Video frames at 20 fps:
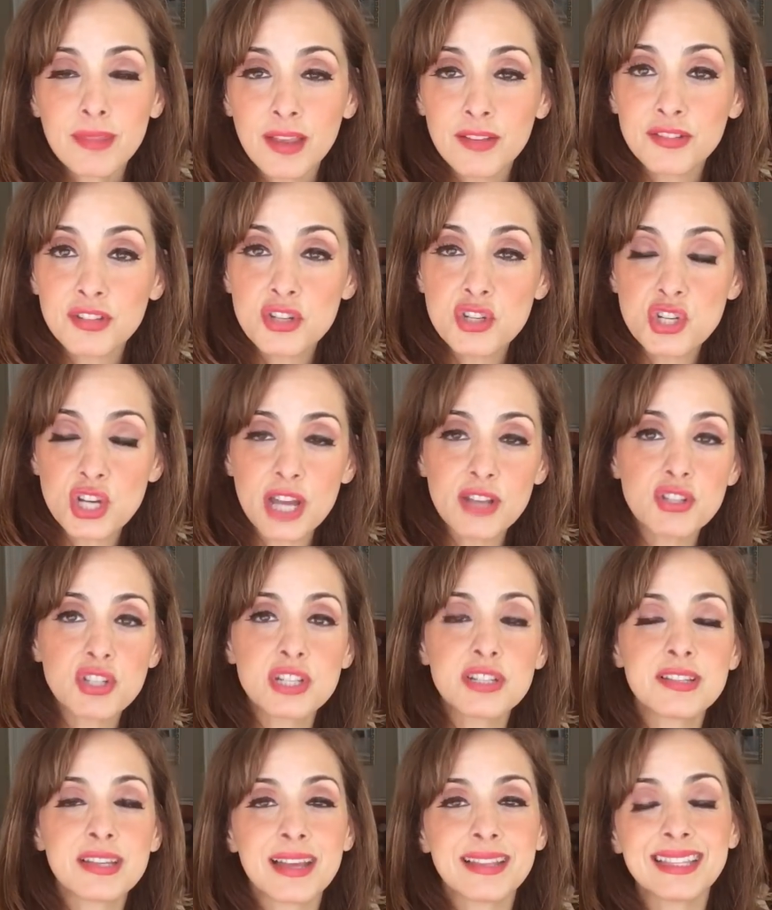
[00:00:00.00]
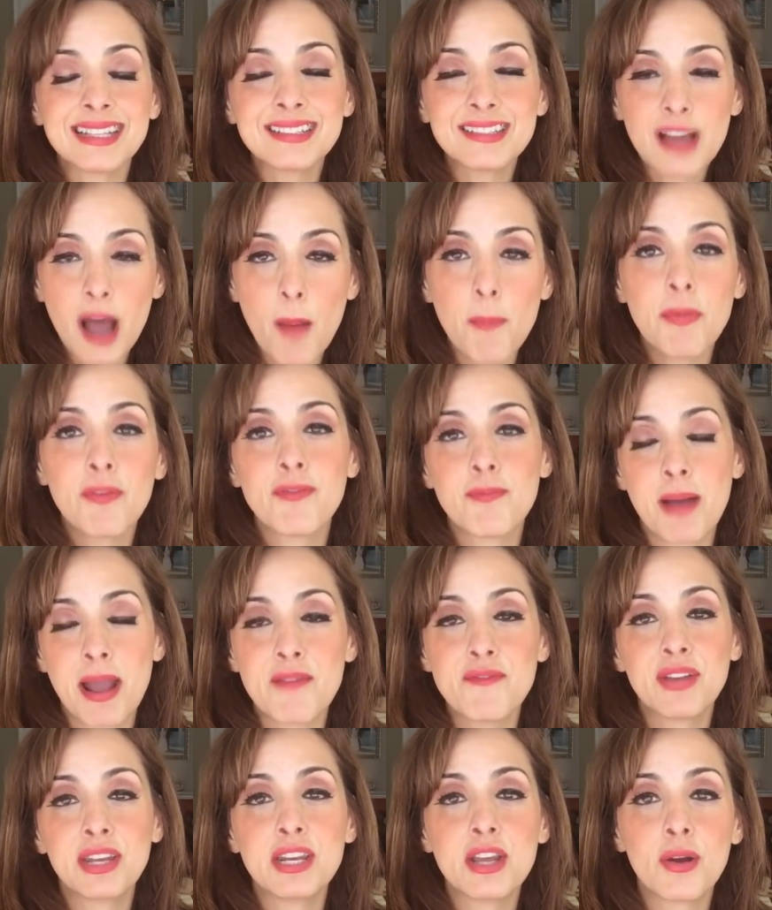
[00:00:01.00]
suggestions at the top of my
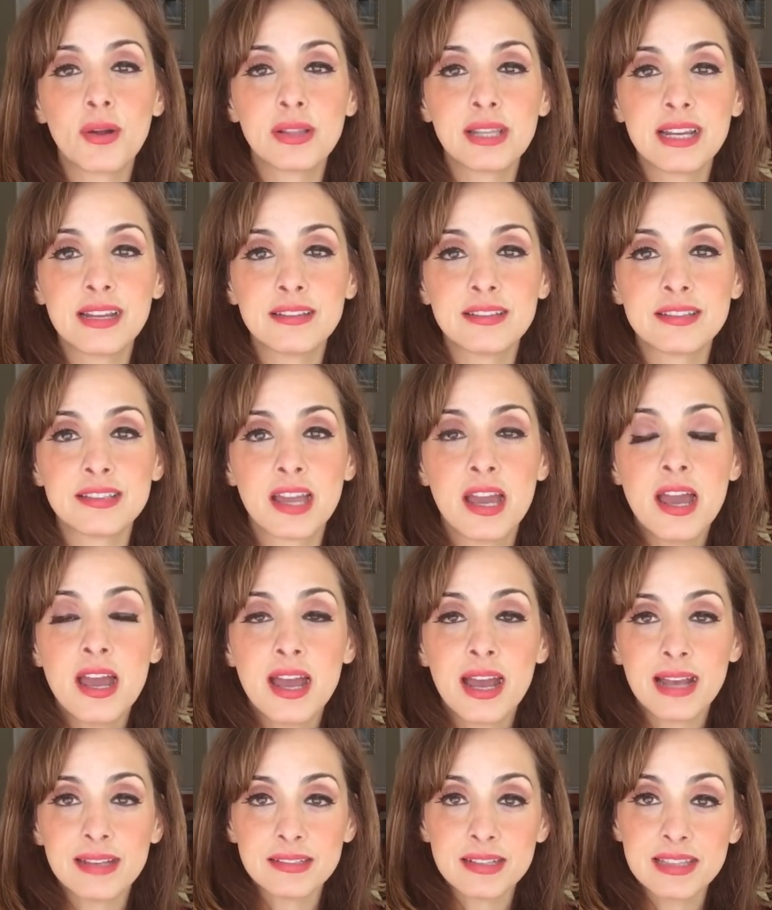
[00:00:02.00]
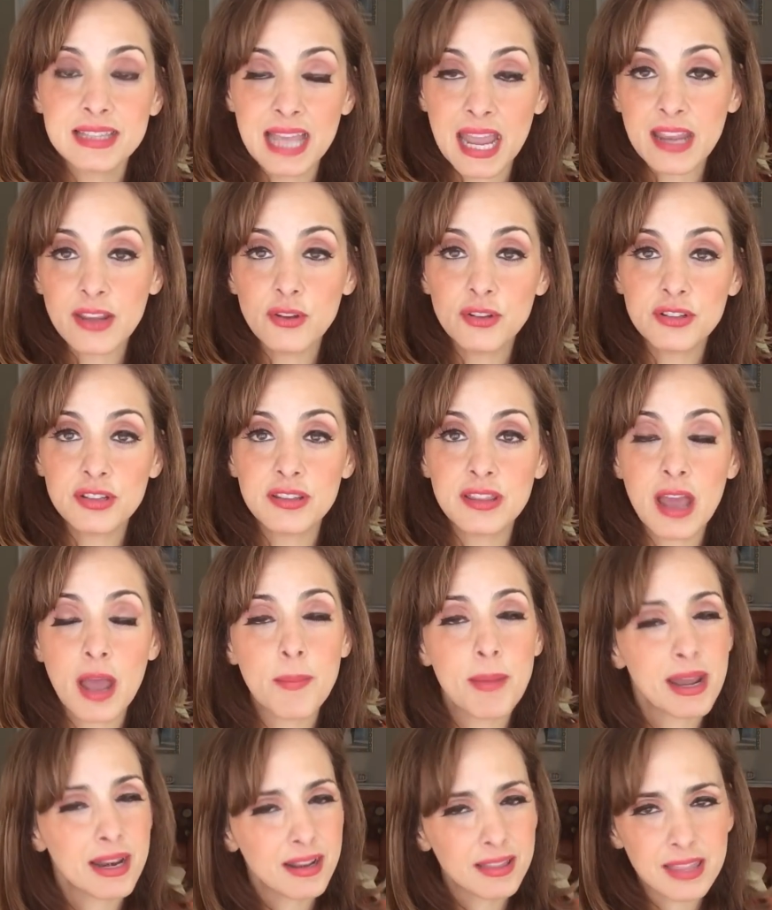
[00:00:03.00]
video list as a thank you to them,
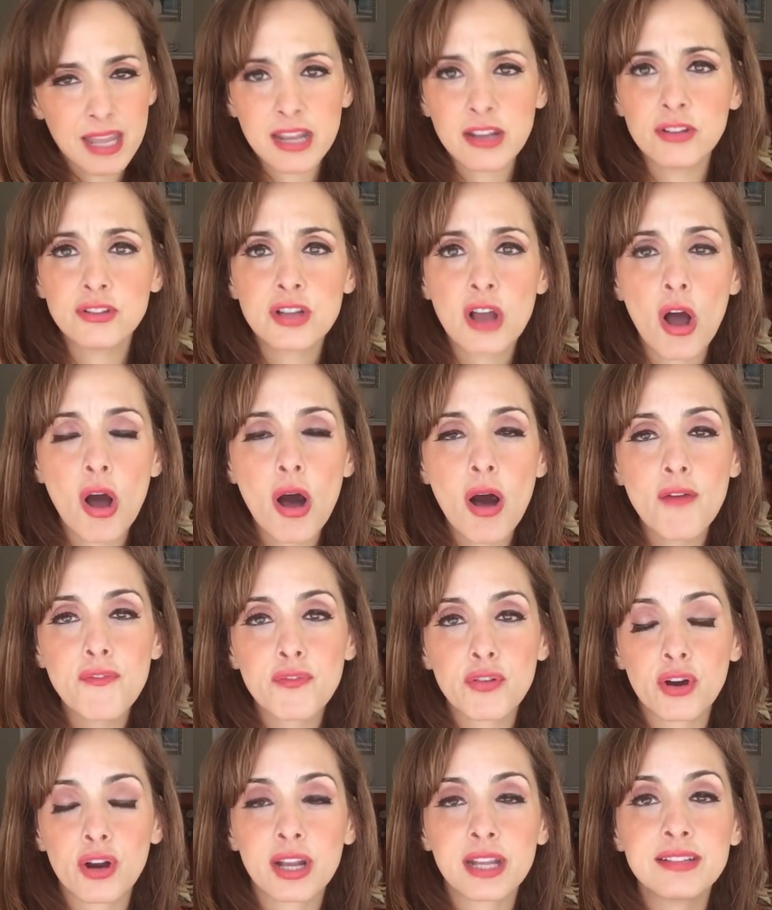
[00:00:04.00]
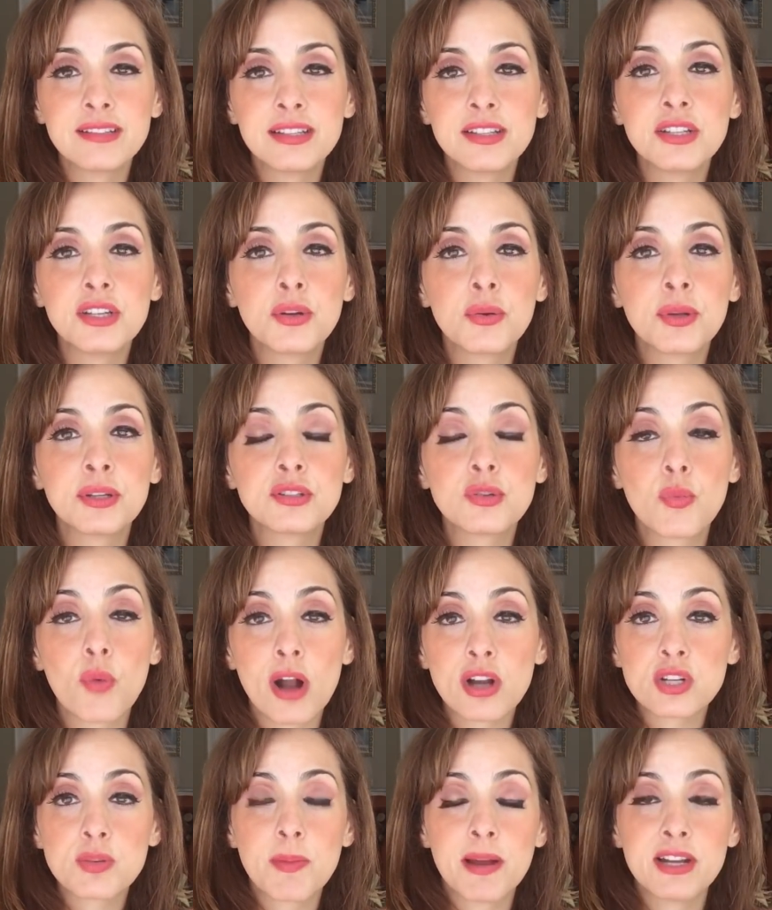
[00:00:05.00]
and a thank you to all for continuing to
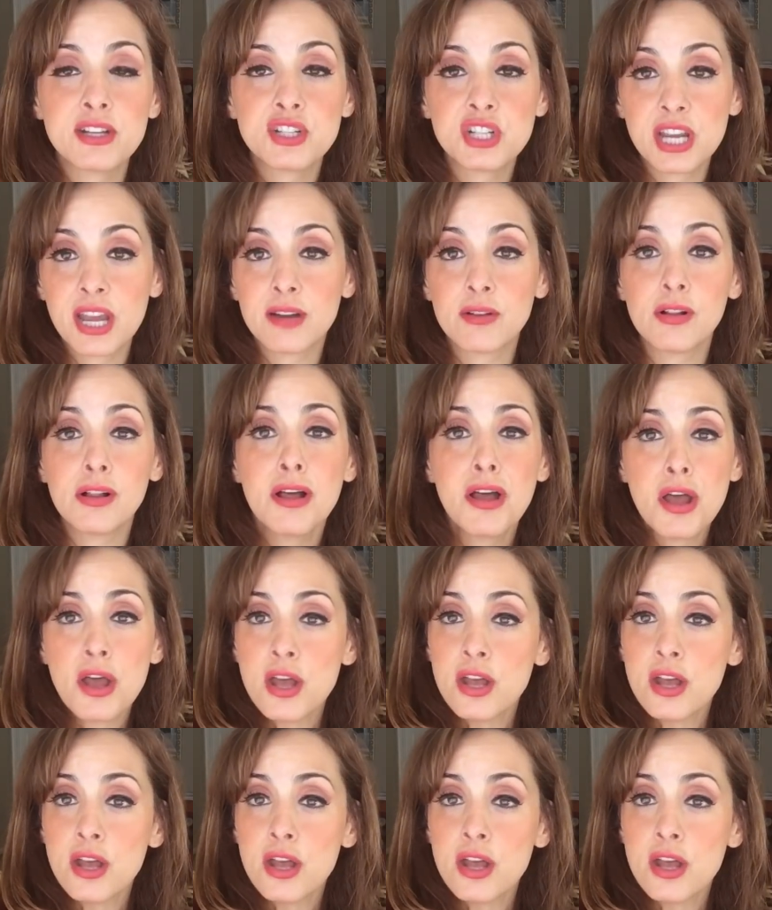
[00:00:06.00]
watch my channel.